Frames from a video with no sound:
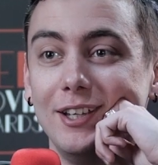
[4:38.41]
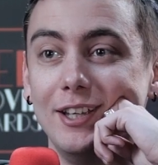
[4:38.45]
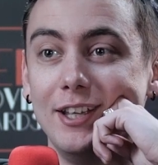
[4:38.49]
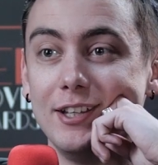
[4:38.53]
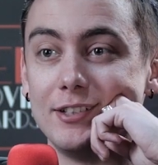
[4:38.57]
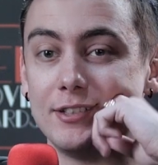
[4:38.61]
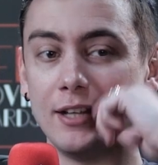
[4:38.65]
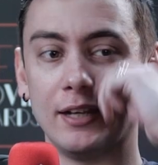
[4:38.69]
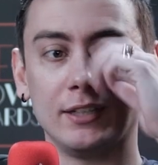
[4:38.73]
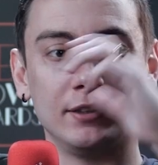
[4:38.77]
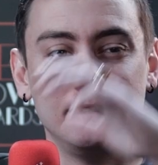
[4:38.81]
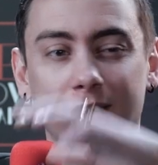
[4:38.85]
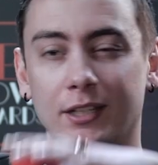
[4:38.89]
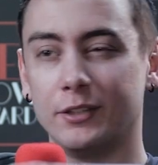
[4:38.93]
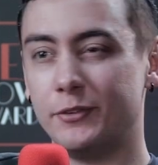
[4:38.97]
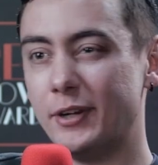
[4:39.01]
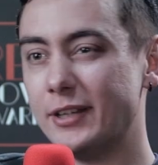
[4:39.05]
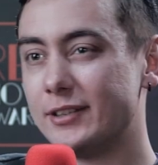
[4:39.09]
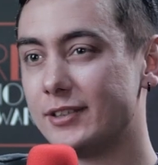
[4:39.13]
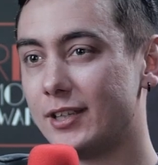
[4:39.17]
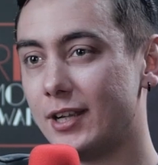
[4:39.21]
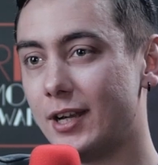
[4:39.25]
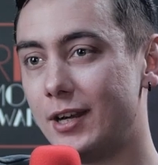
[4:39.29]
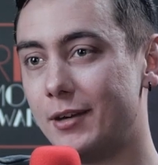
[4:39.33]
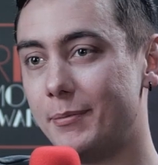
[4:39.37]
It's like the
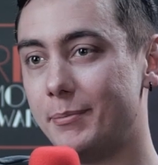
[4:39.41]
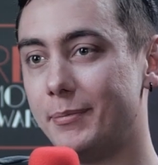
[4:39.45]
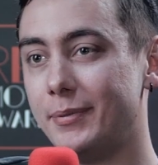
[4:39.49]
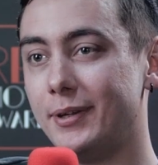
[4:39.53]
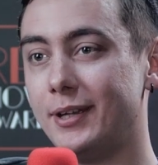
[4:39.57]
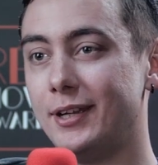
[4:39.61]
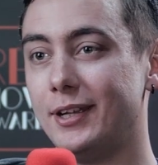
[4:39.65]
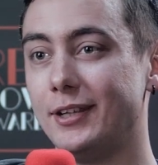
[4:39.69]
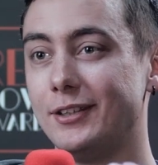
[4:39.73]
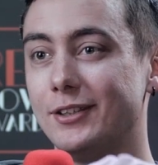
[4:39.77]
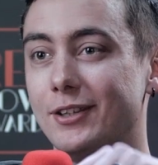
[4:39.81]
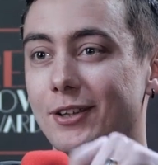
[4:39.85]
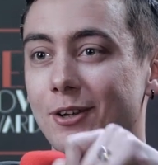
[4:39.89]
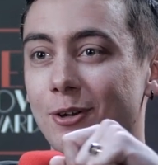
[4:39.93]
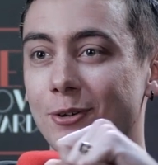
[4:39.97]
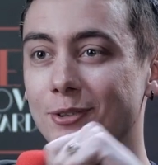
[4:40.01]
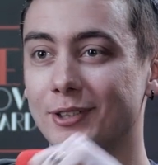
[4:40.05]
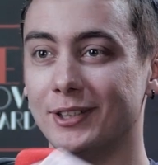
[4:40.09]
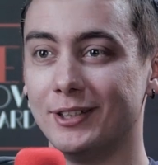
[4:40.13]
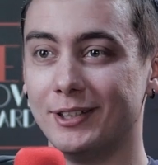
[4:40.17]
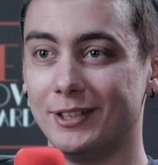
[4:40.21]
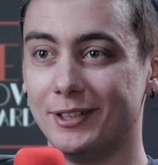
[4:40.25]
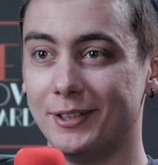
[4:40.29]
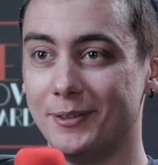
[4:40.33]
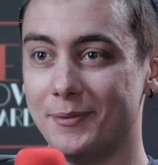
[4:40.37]
red carpet, all
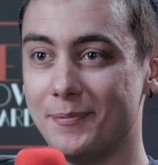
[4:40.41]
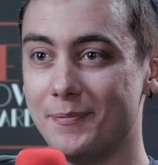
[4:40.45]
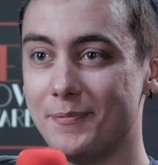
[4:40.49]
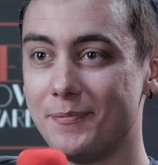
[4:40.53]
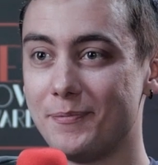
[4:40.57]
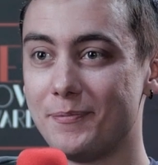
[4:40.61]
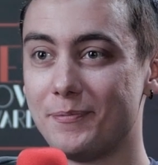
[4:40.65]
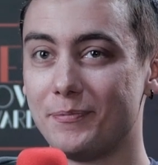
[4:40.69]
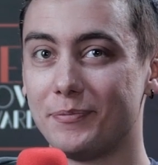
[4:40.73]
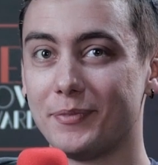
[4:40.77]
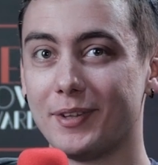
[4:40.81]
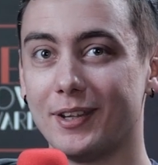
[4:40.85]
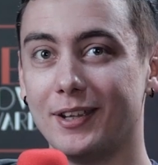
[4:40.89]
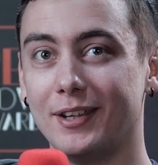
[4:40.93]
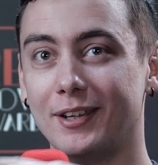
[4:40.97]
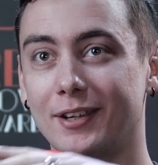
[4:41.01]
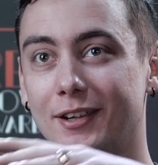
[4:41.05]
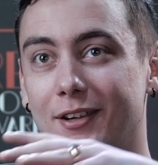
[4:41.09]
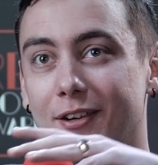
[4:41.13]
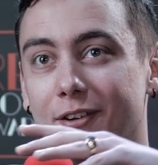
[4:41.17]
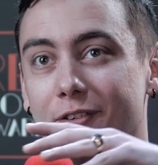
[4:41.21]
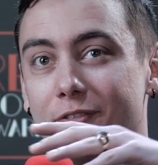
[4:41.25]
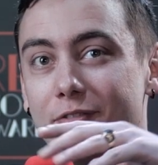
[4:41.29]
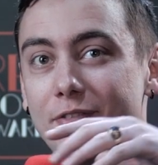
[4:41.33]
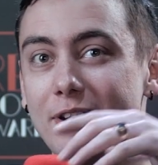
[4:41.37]
the
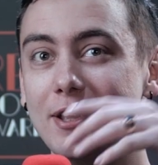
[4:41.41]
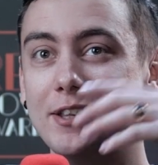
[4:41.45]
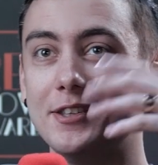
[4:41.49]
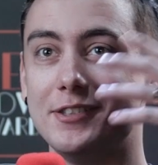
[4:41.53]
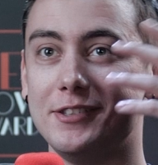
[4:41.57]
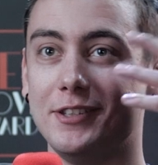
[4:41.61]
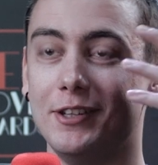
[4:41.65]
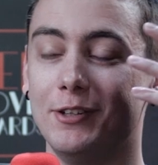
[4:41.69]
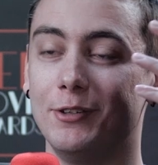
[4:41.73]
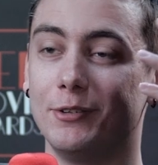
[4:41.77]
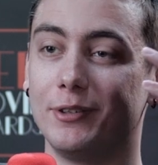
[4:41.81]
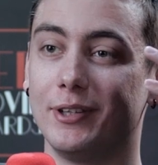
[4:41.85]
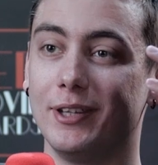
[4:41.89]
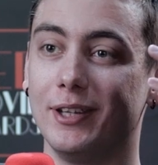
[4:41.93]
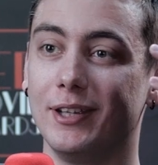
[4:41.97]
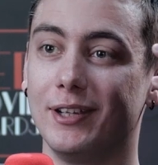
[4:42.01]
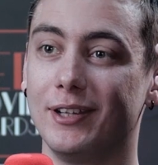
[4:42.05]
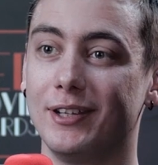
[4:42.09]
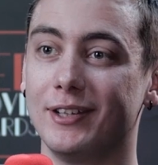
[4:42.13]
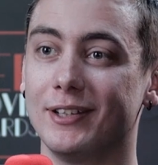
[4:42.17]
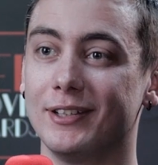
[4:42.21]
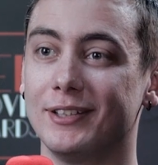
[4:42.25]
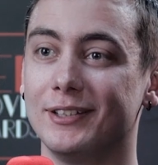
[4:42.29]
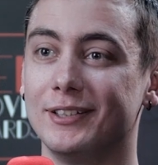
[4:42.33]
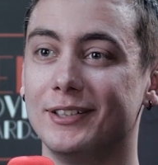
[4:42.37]
uh, fancy
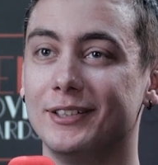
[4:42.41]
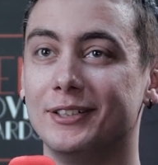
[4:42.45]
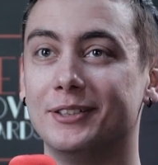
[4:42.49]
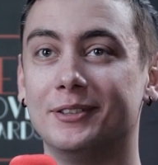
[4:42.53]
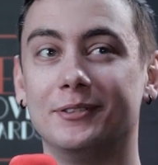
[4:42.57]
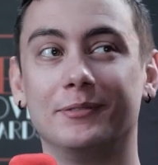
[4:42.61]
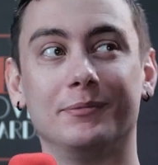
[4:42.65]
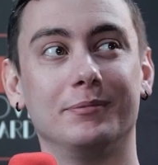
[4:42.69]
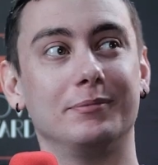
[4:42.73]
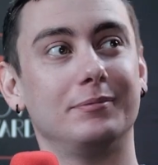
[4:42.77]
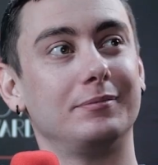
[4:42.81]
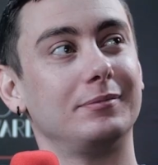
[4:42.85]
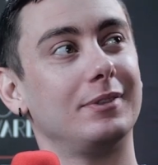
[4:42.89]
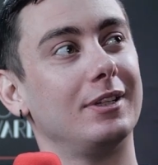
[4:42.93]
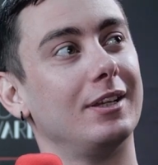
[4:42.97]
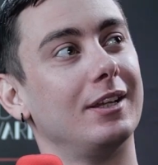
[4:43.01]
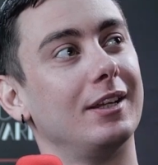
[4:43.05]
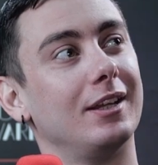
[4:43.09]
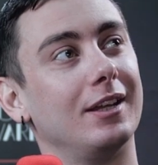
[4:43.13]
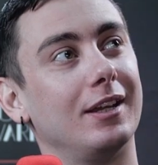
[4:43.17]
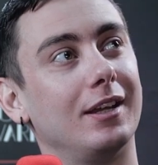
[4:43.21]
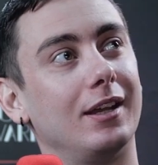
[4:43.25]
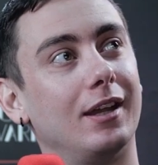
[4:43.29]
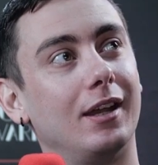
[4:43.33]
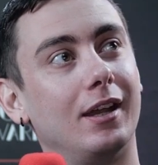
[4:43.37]
looking uh,
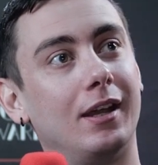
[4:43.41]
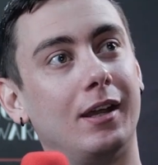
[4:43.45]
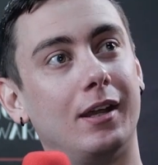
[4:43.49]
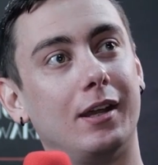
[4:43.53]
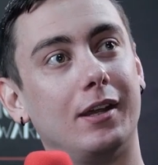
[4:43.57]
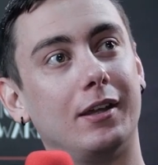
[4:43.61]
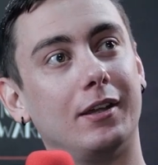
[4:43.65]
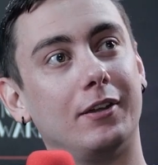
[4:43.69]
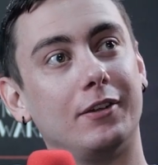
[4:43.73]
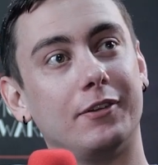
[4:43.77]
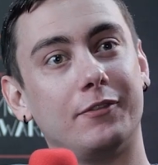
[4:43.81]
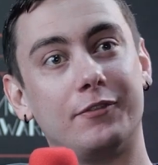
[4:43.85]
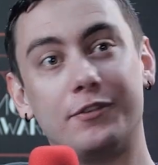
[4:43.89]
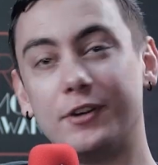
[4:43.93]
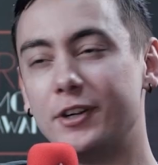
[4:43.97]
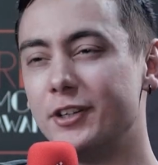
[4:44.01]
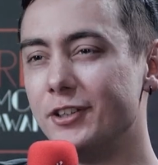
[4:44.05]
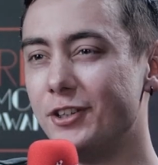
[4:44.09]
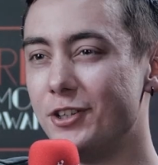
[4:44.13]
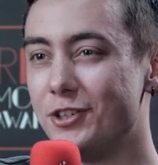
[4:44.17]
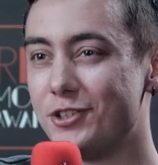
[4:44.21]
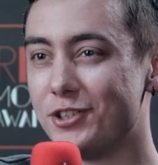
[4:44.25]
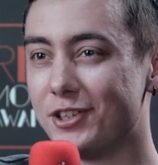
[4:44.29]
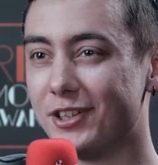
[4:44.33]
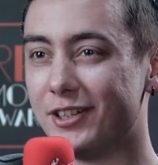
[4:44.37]
uh,
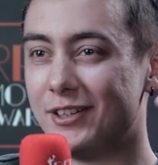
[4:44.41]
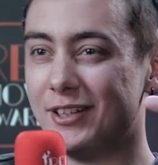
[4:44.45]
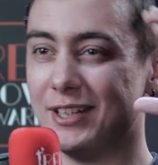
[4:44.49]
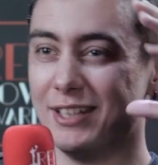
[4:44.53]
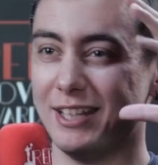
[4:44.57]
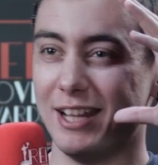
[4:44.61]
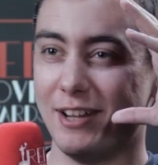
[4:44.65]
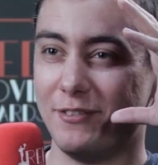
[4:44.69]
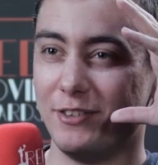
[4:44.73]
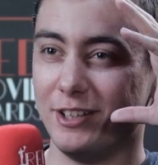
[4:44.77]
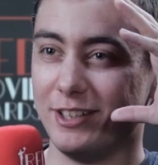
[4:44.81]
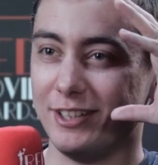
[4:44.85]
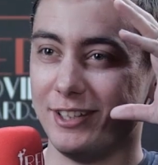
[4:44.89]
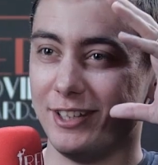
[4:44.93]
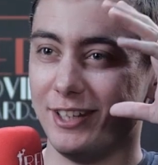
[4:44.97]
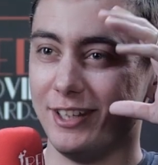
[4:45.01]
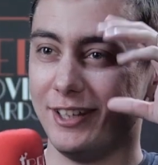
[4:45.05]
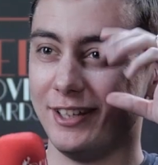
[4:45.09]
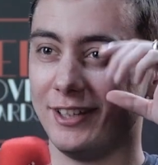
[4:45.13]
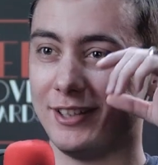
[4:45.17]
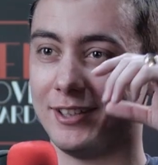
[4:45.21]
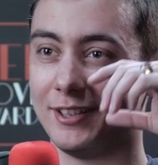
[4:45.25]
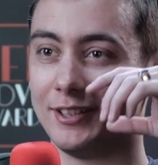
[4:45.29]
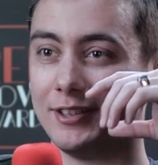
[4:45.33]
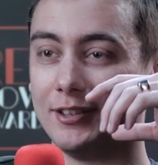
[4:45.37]
furniture and
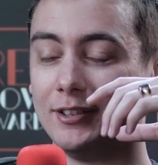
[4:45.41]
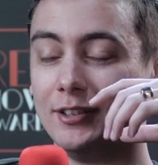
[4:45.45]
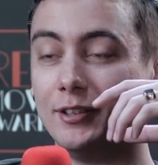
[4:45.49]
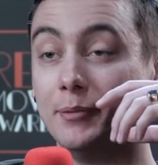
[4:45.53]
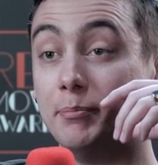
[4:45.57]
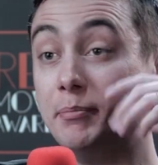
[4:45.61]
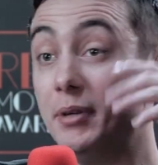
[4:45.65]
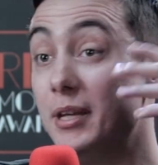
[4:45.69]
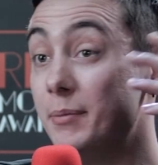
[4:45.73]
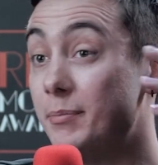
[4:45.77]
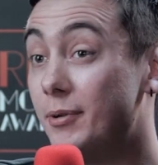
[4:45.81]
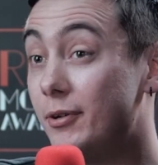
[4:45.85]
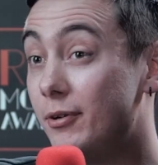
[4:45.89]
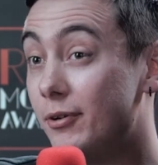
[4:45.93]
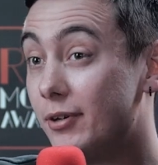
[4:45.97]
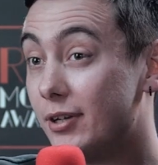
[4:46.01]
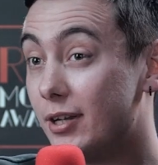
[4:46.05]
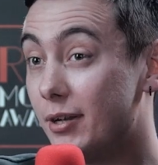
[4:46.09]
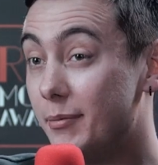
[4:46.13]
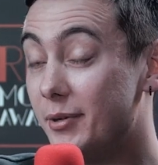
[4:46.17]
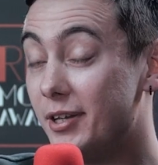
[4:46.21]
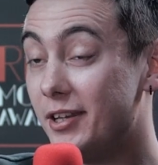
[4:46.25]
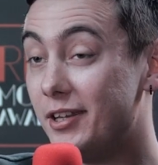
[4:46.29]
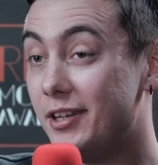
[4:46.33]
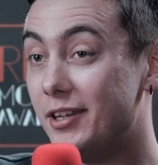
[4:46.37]
everything. The people
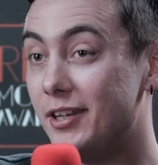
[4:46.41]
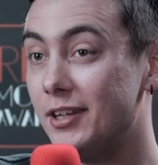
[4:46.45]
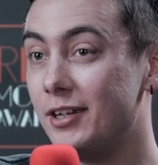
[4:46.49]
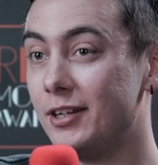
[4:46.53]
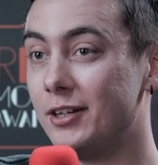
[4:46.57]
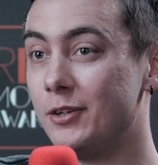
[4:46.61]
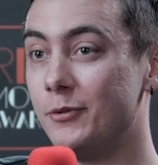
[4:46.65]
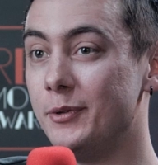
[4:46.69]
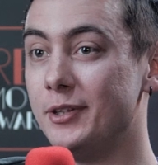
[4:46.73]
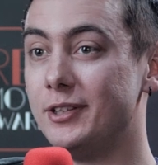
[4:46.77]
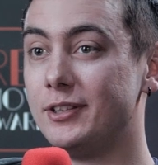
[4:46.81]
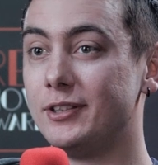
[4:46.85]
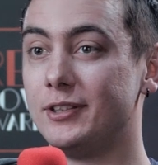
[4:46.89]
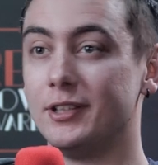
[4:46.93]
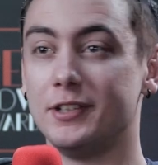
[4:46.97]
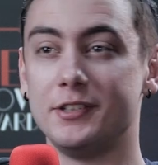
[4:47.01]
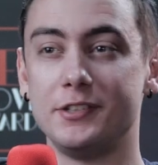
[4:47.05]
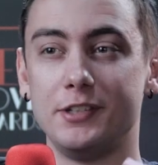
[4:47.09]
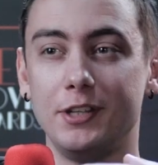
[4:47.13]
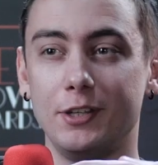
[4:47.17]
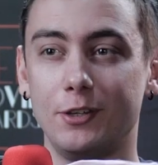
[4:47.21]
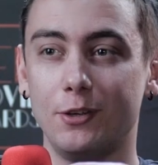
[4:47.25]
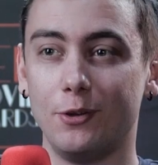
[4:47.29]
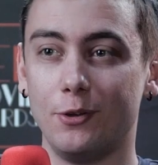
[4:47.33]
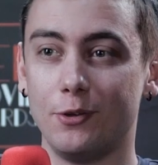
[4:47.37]
coming here with
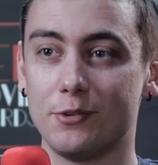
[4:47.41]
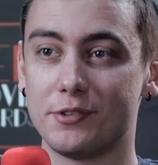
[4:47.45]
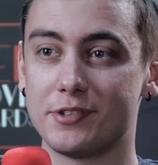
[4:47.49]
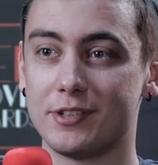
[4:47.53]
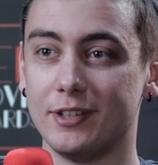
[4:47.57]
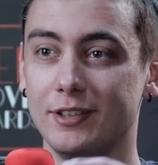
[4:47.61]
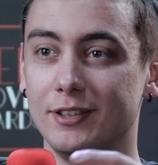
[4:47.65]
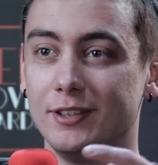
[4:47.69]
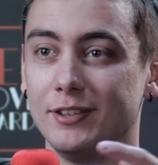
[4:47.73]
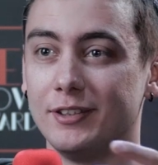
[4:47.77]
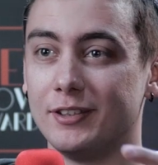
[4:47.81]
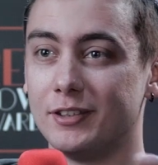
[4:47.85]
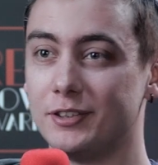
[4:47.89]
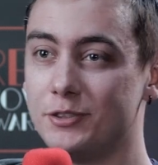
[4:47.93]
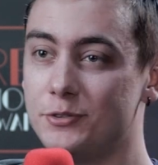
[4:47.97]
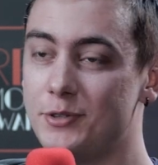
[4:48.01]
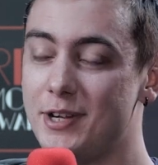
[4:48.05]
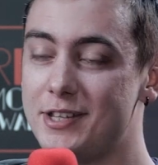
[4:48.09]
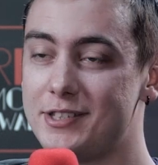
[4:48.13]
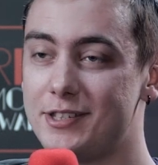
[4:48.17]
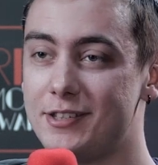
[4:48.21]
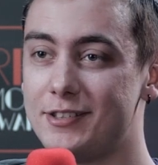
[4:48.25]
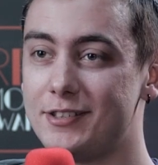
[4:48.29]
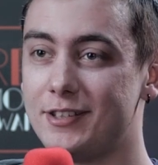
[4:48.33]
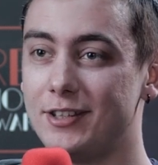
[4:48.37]
tuxedos and
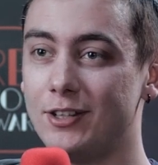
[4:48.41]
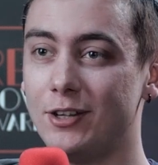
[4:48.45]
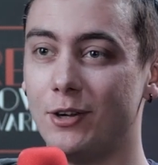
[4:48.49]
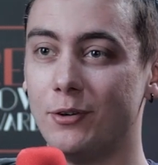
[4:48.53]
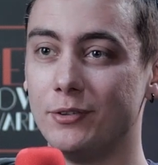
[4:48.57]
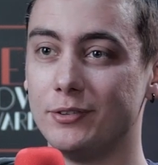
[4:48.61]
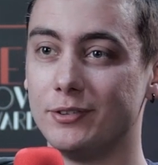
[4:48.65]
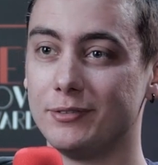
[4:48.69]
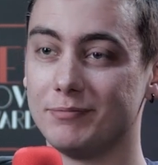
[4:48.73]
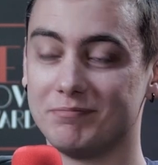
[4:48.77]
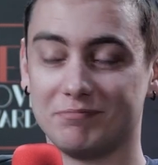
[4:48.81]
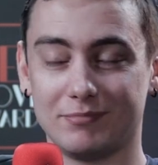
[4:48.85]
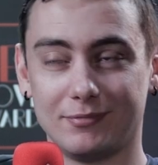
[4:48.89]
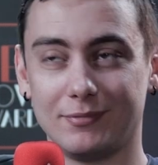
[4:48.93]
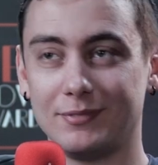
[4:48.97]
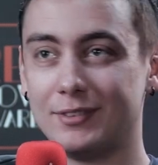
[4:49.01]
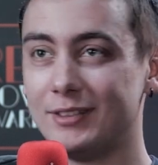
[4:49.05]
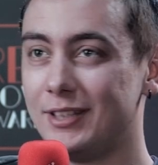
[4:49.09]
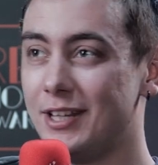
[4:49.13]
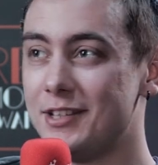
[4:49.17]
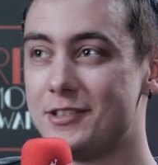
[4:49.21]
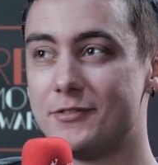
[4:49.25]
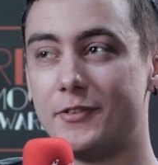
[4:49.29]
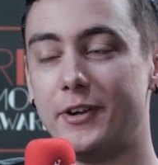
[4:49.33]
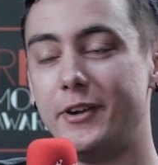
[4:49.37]
dresses and all.
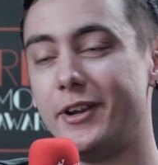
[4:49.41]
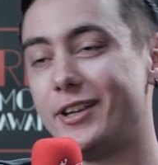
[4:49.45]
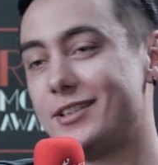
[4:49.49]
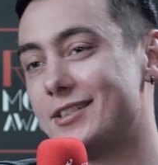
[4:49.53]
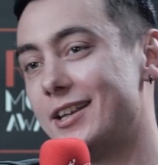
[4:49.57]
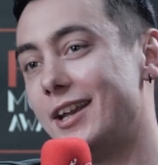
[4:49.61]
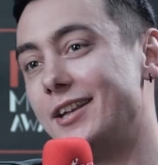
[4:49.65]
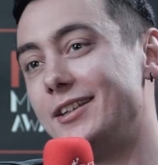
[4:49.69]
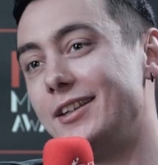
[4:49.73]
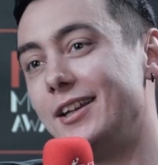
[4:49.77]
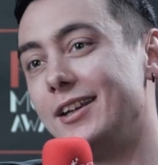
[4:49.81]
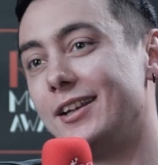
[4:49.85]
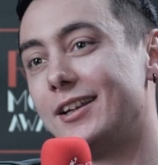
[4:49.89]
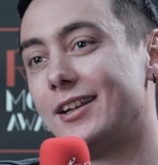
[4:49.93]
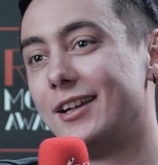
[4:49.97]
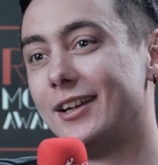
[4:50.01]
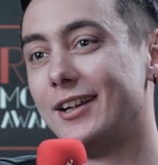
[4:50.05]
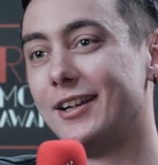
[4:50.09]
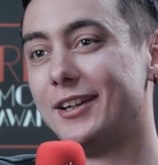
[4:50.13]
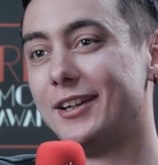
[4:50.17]
It's very exciting.